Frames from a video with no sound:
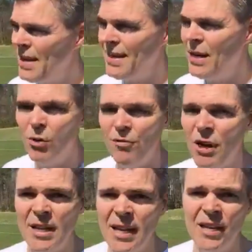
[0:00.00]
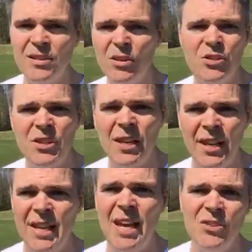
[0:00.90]
you know, if I get into a state
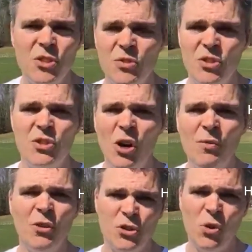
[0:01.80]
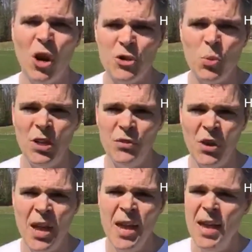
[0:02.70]
like Kansas, it's known for its crosswinds,
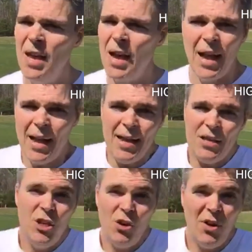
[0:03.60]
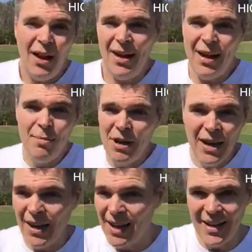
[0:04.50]
you know, I'm going to
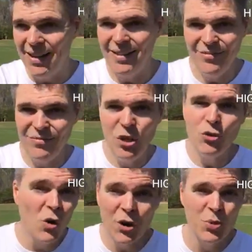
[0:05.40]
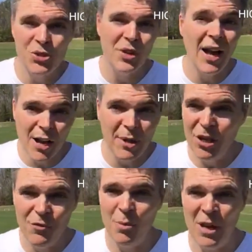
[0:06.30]
get, those crosswinds are not going to be
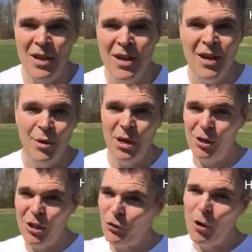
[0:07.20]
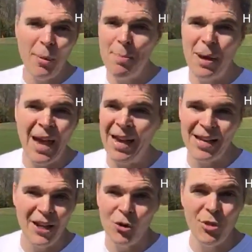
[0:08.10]
good for me. I mean, unless they're at my back,
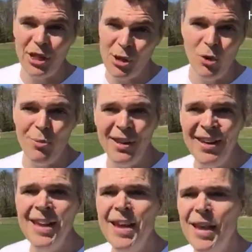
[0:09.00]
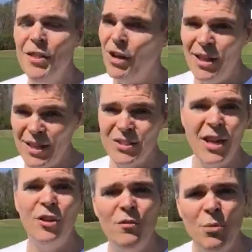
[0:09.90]
and I don't think they will be, that's
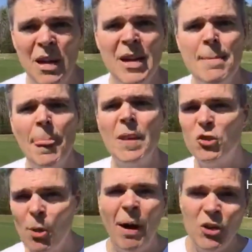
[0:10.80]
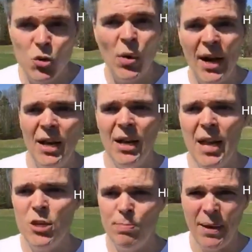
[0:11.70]
not good for me. So my training
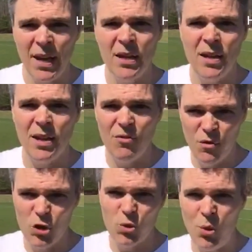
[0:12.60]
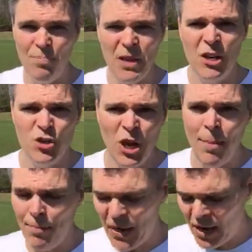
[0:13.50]
has been virtual in a
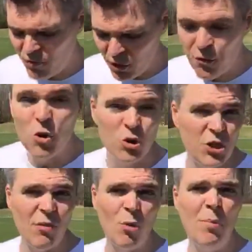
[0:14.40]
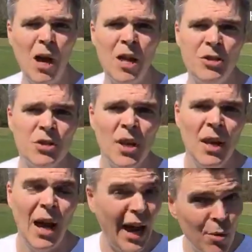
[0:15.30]
gym, and for the first several months
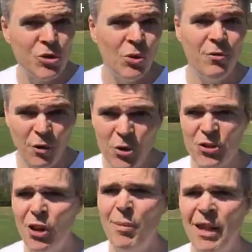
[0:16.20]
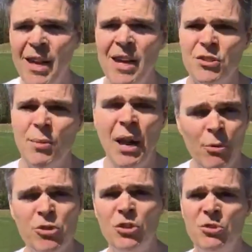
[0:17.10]
I was only focusing on my legs. I mean, I
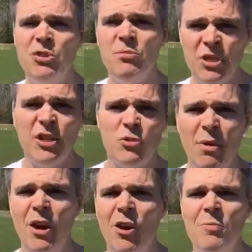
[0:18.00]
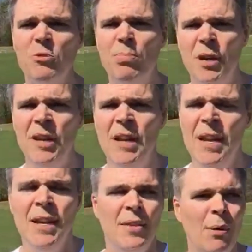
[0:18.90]
was doing some sets with my arms, but
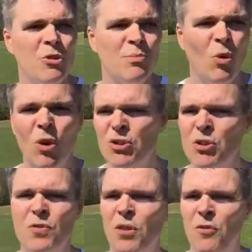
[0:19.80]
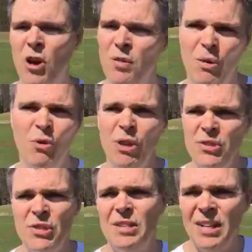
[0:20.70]
that was more just for the fun of it,
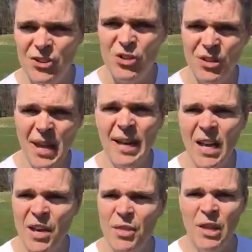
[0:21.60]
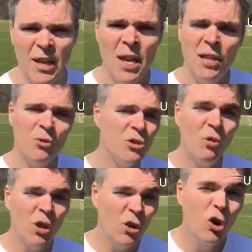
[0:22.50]
releasing tension, that kind of thing. There was no
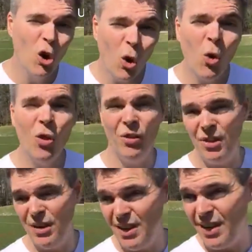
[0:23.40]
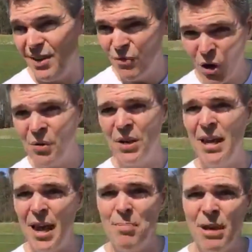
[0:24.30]
real goal involved in
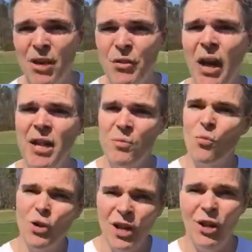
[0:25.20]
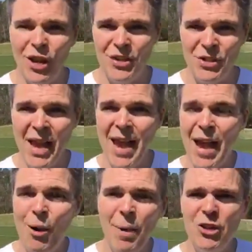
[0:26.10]
that, because I didn't realize
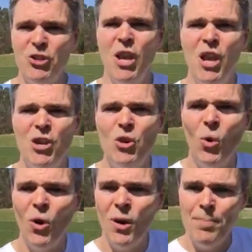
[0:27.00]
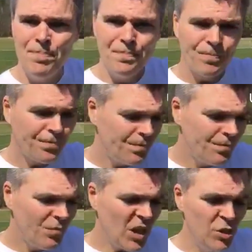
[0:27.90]
how much your
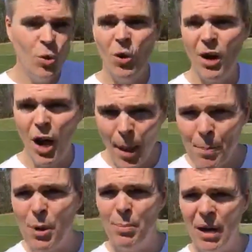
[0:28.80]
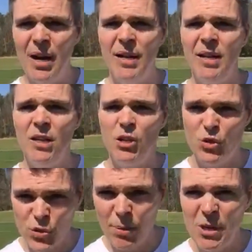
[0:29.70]
upper body
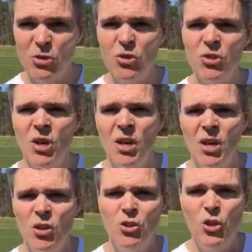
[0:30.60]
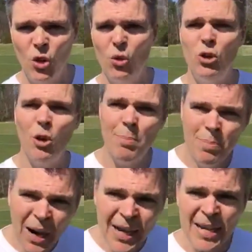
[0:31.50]
contributes to your
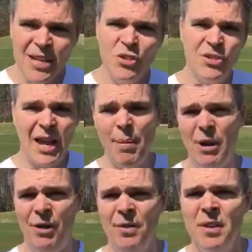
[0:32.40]
biking stamina.